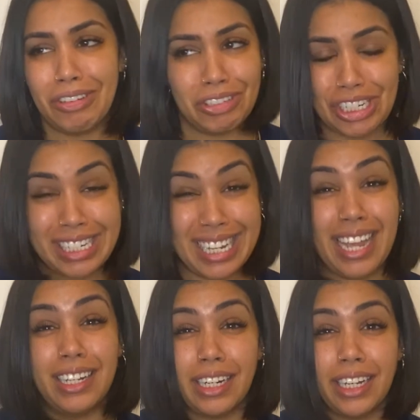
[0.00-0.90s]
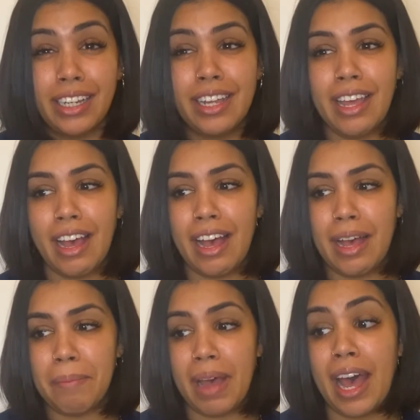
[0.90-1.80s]
just sanity,
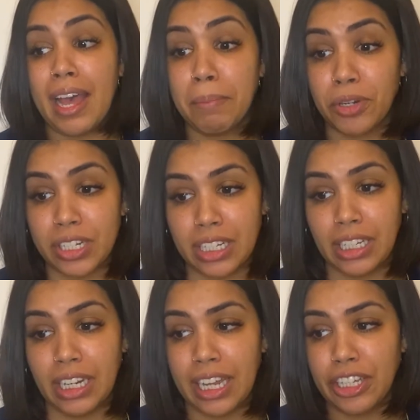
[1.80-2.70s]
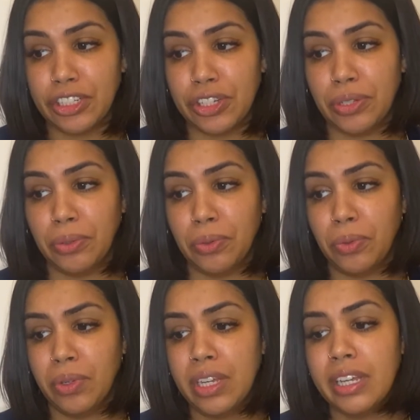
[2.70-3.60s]
I personally like to
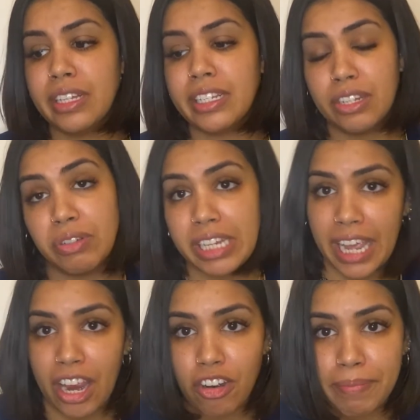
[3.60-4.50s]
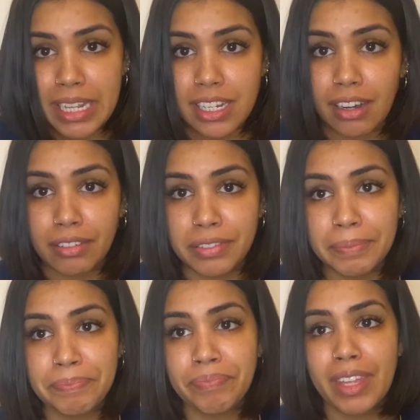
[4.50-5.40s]
still take care of myself,
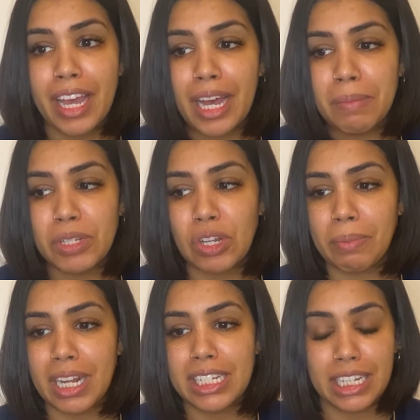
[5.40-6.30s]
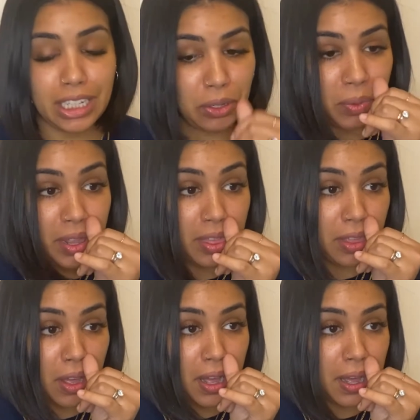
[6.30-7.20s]
so I'm not dealing with
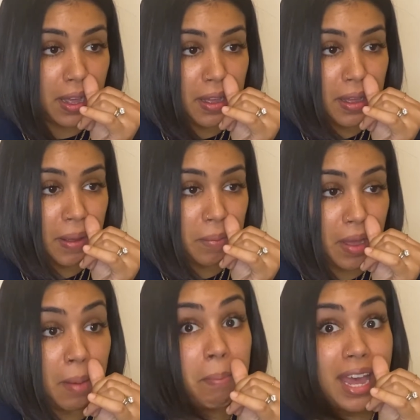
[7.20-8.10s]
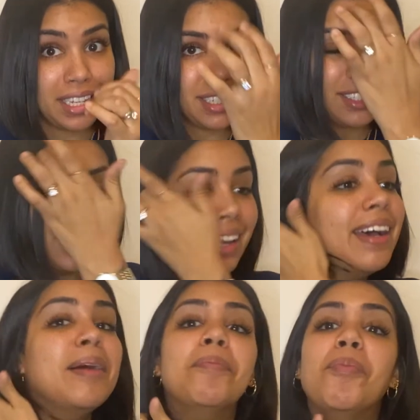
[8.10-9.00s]
a mess
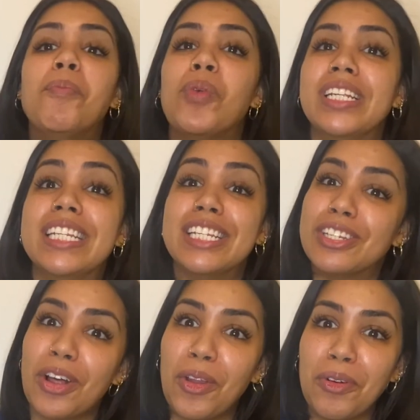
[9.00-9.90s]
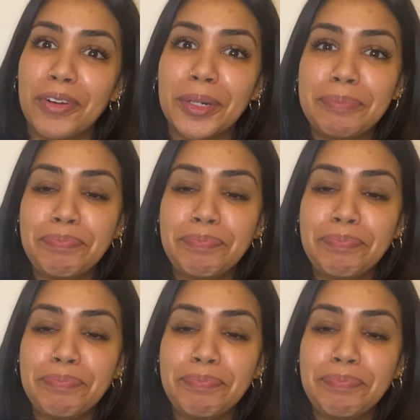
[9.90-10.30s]
once this is all over.